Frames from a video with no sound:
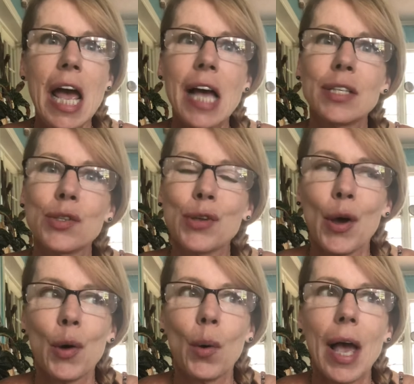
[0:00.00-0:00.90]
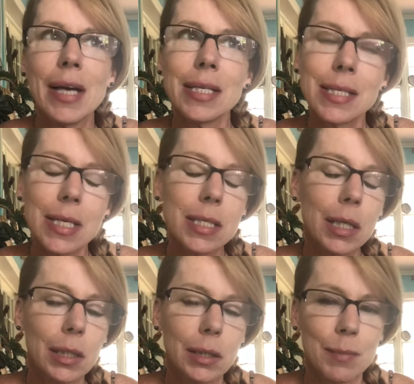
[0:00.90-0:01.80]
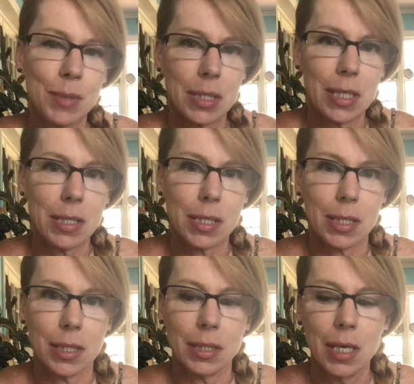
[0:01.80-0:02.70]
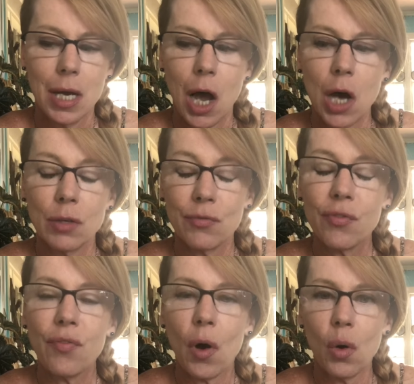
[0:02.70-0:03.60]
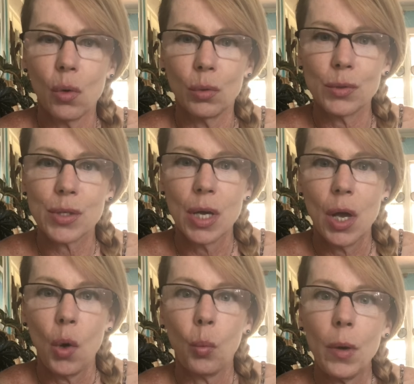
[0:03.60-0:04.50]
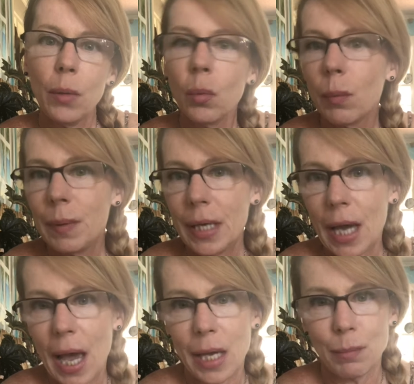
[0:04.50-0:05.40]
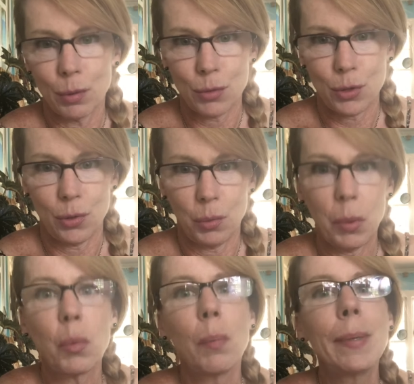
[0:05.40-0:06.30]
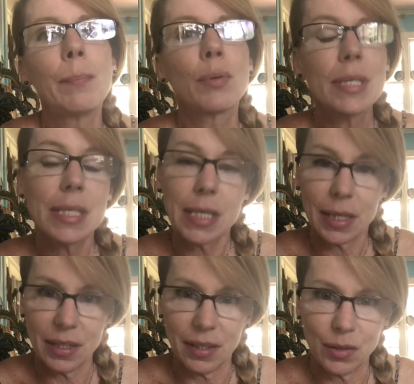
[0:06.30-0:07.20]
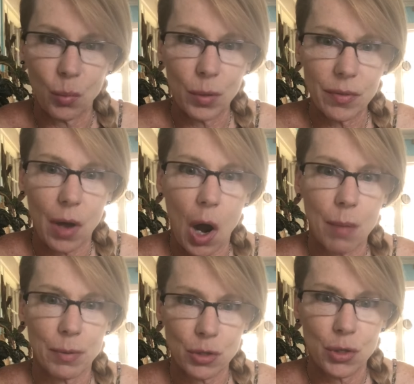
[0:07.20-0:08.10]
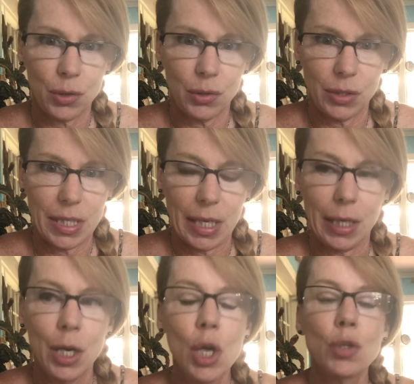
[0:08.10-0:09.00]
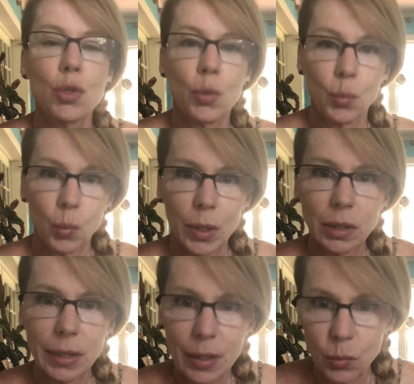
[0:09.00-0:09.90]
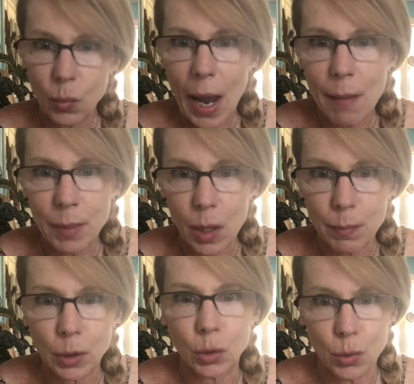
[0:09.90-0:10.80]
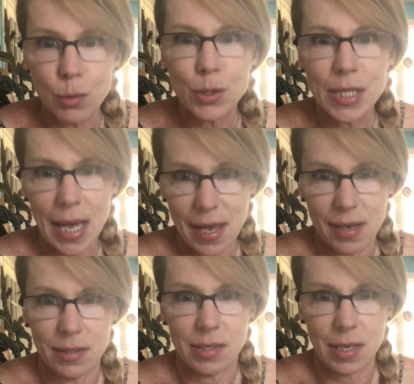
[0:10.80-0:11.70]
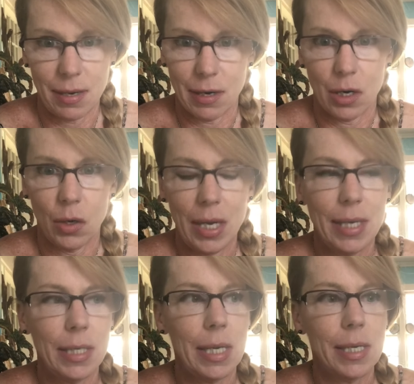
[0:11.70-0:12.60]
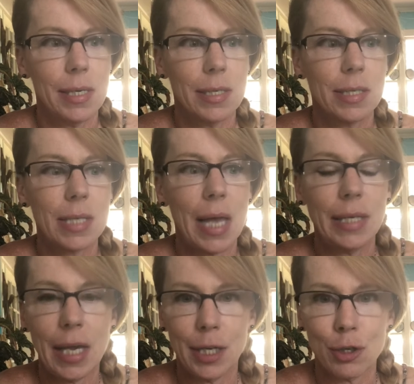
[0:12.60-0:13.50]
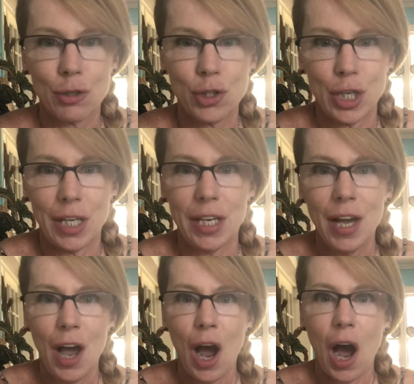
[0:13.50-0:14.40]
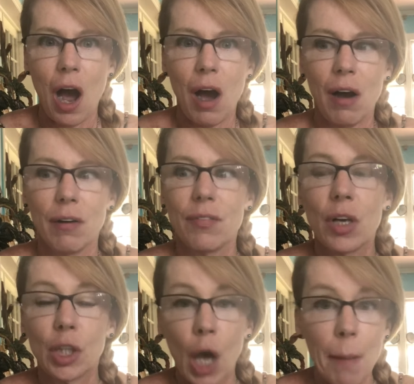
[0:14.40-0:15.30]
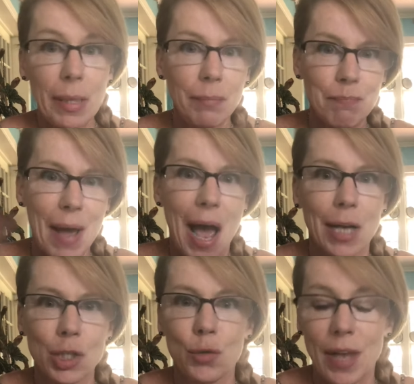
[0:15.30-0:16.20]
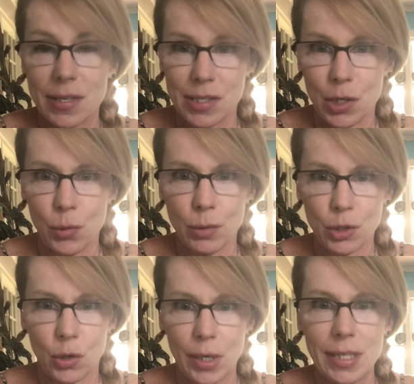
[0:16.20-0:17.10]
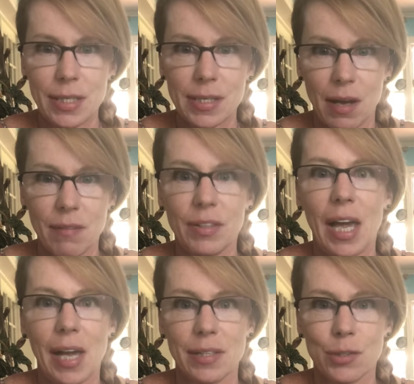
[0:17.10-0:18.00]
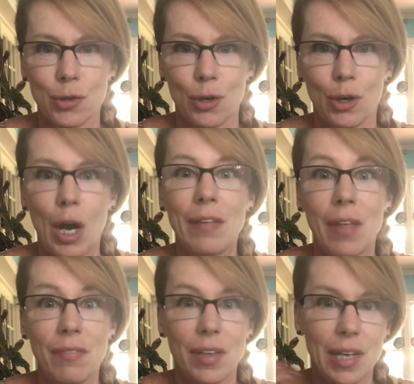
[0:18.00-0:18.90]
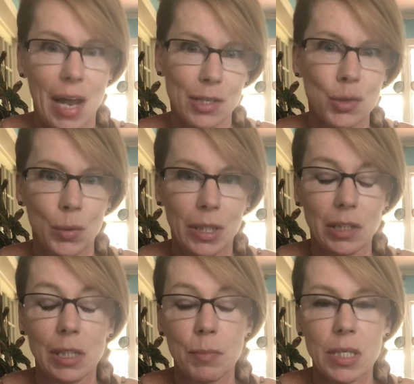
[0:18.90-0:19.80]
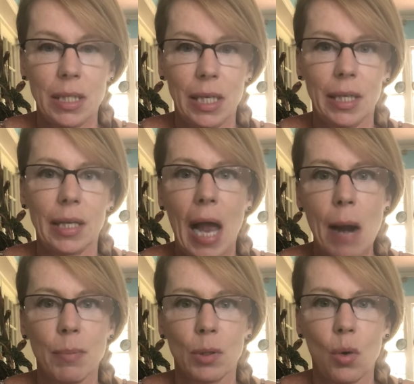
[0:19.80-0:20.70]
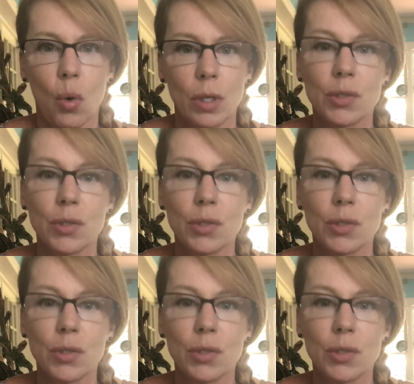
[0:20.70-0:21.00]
And so as this eclipse season unfolds, we will be presented with the opportunity to really wrap up loose ends here. It is an energy of coming back to that 0 degrees of Cancer, and then the next one eclipsing in Capricorn.